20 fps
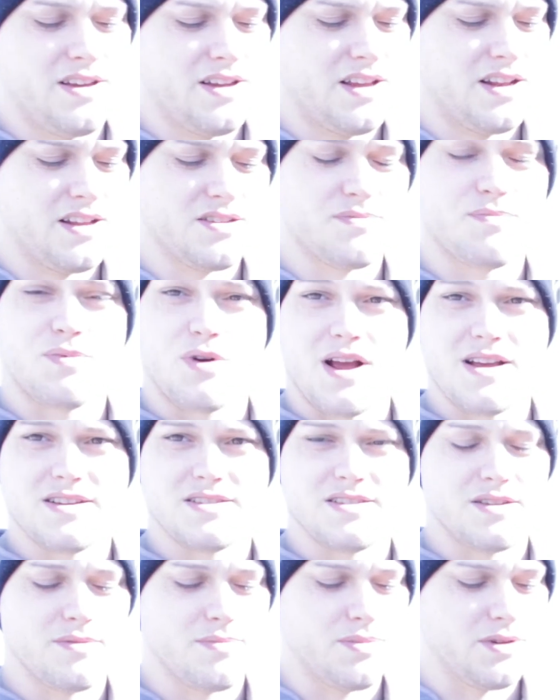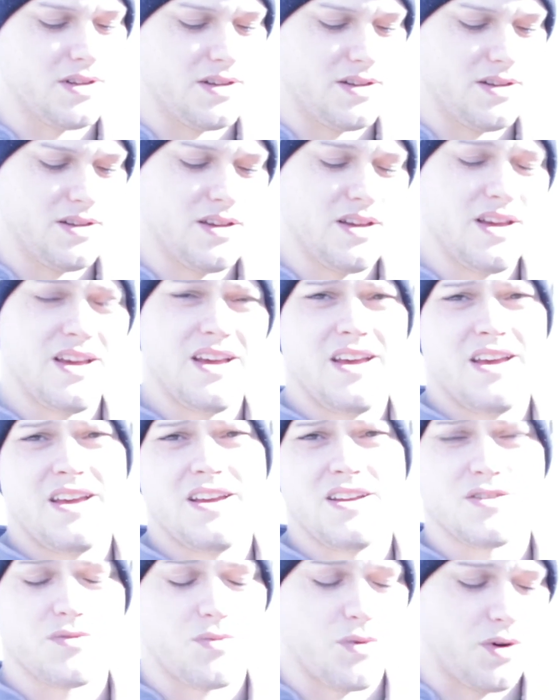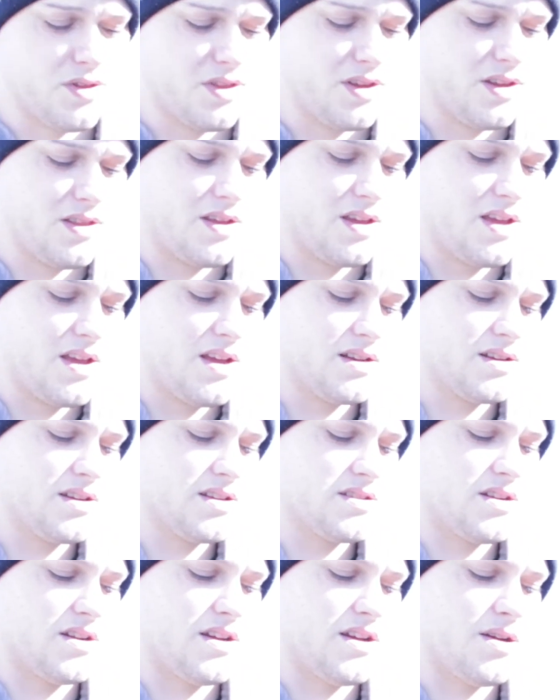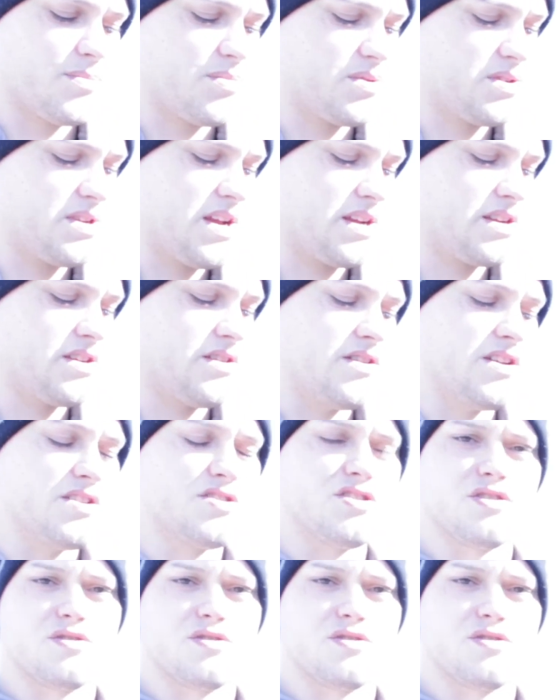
It is pricey, but it's worth it in the end because it'll help protect your engine